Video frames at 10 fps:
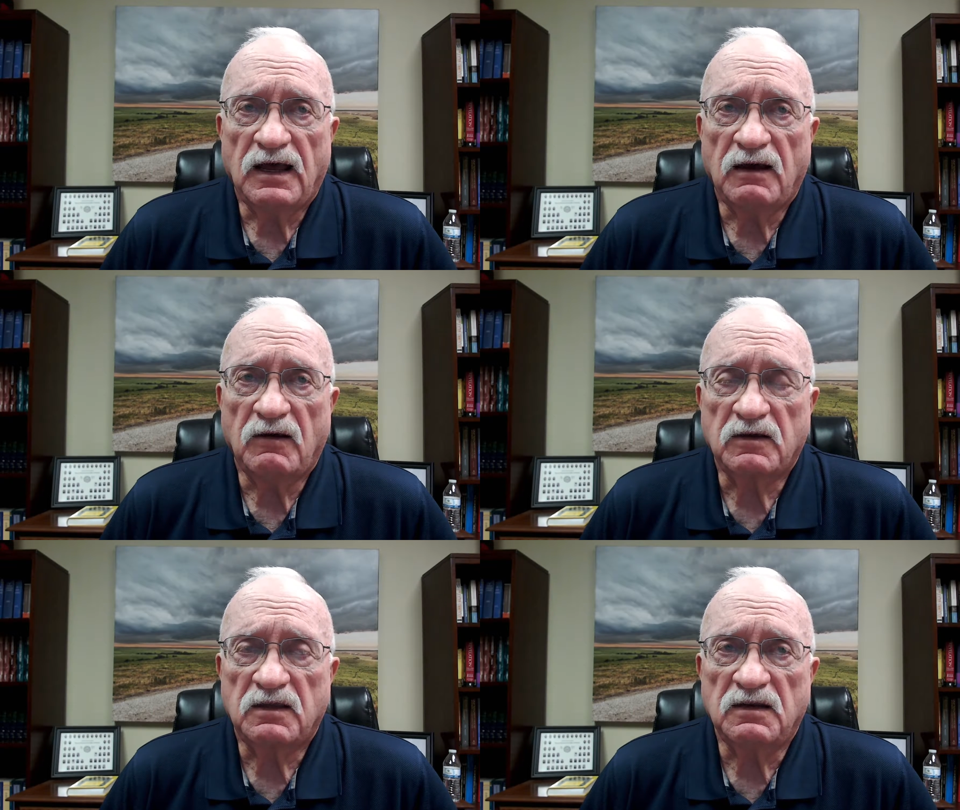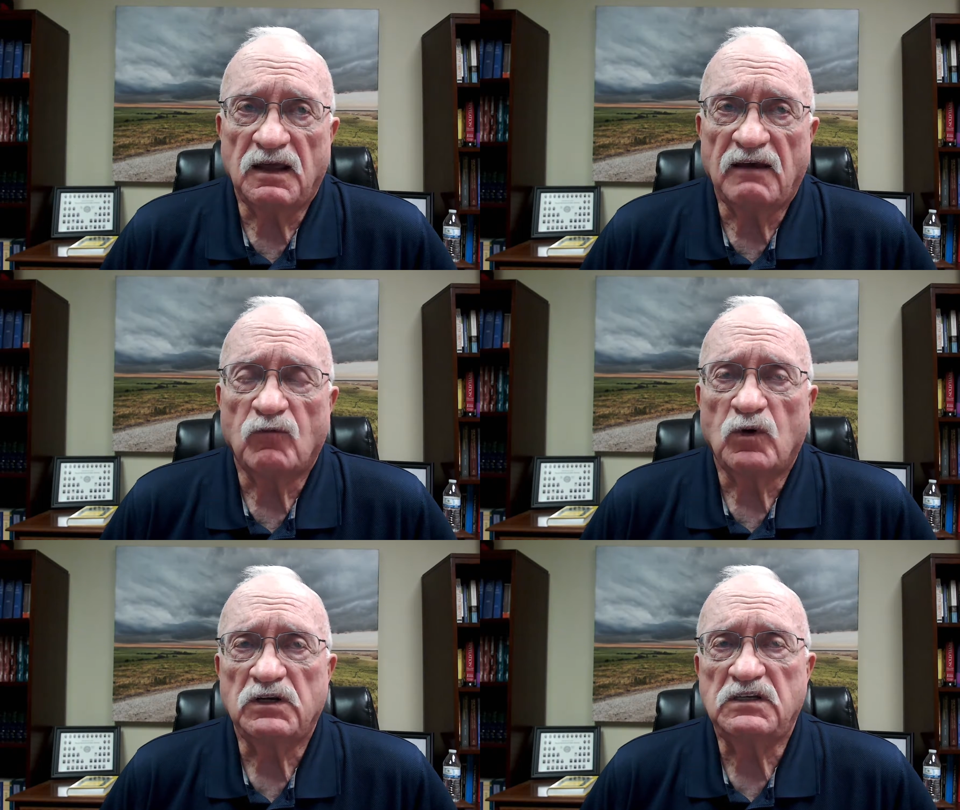can
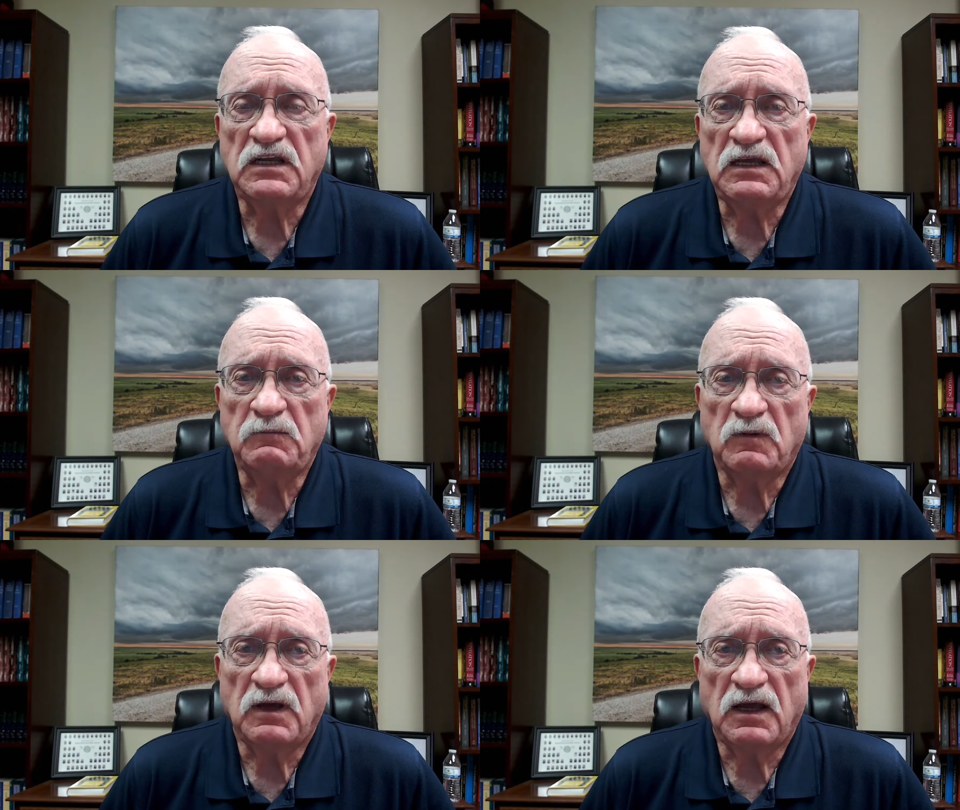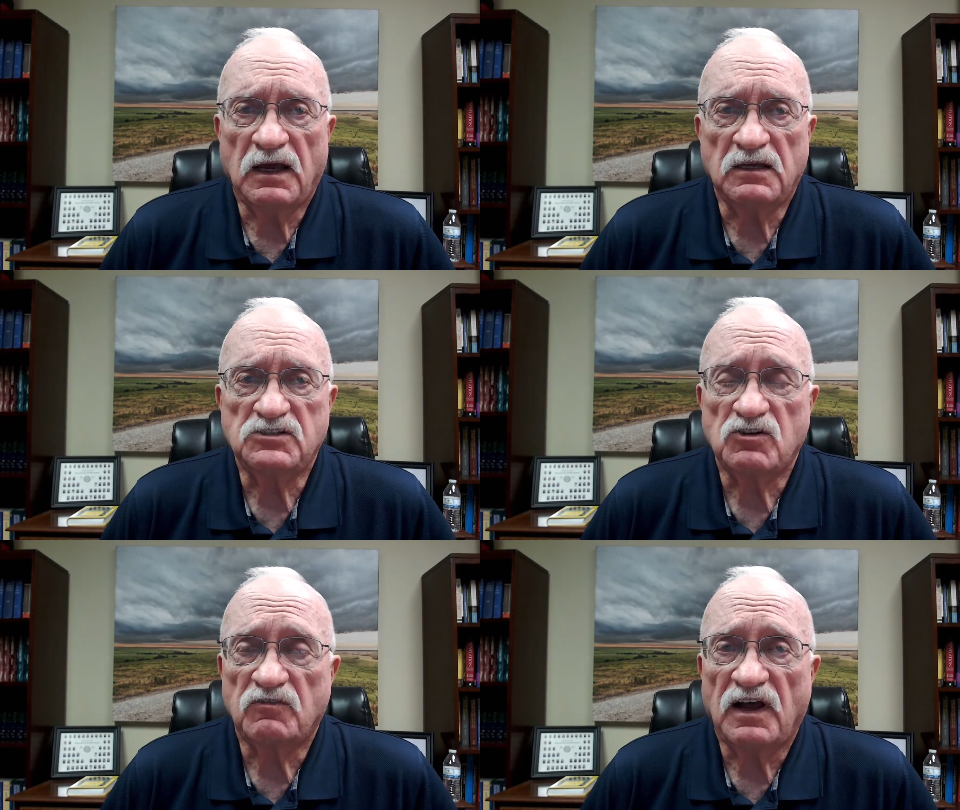have one
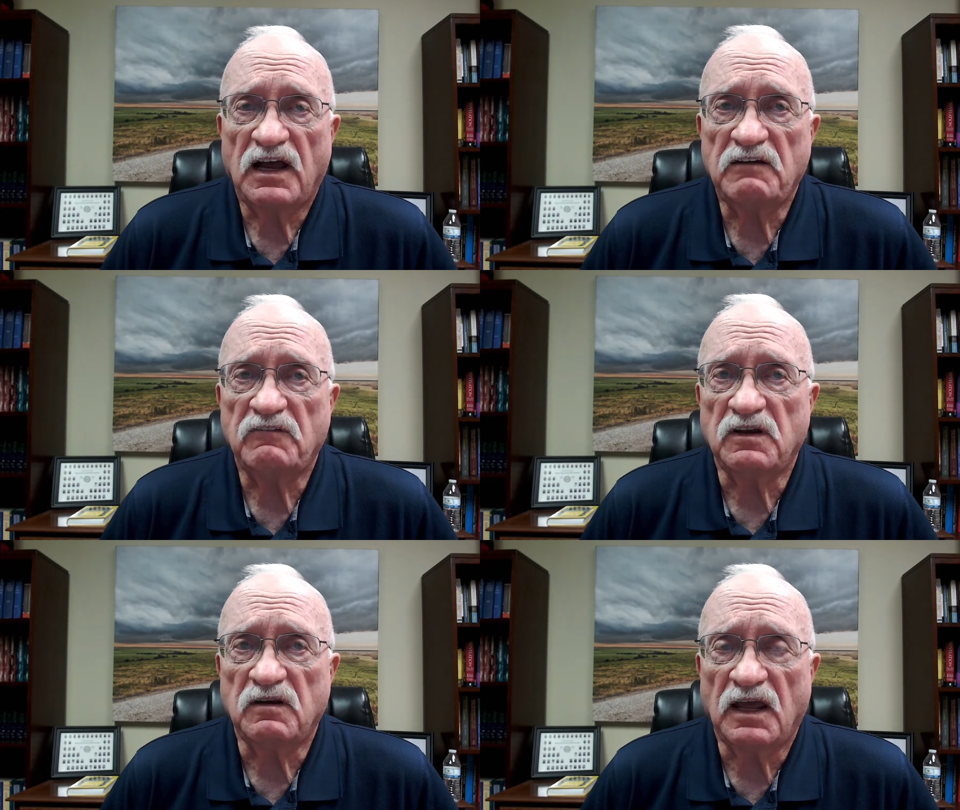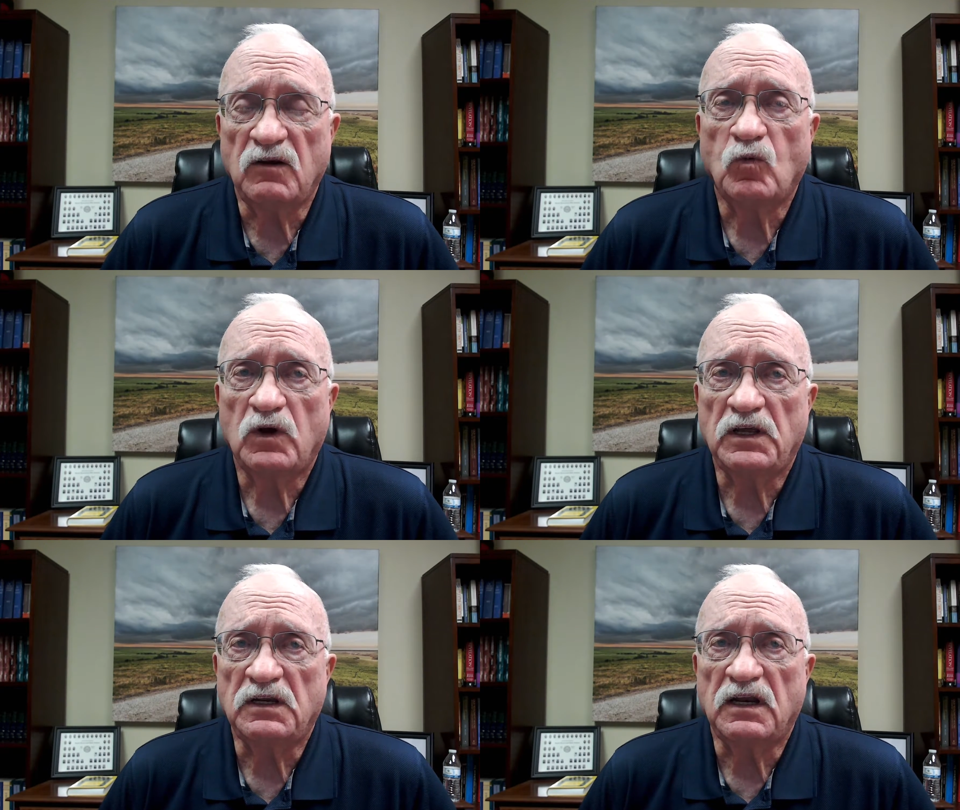team survive
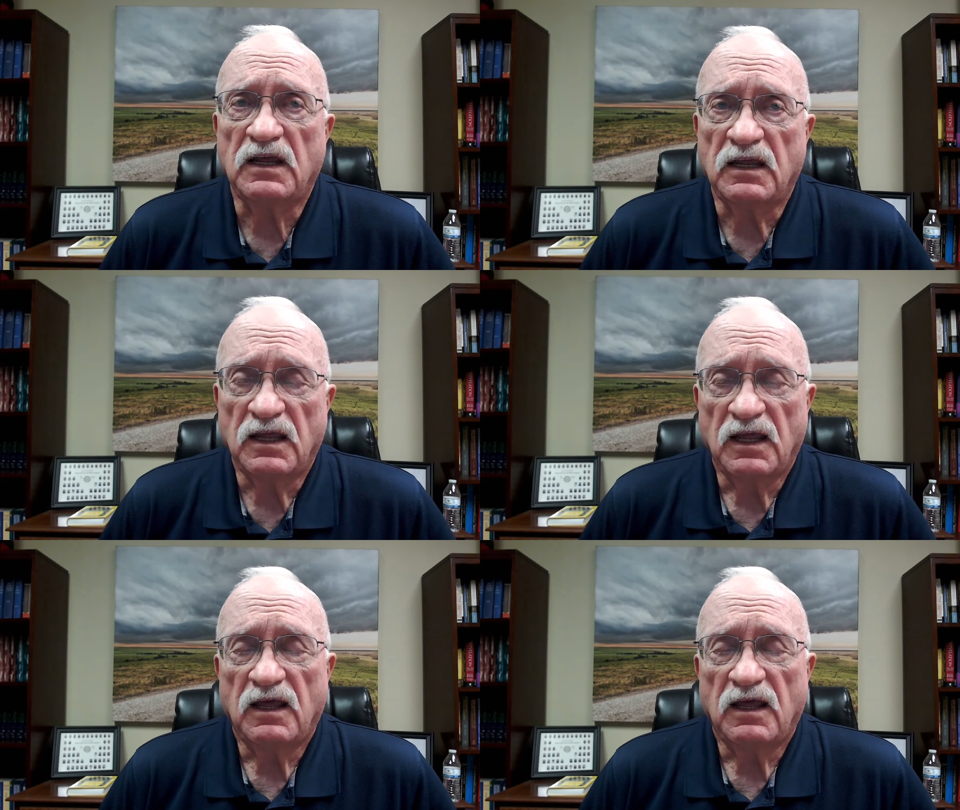and win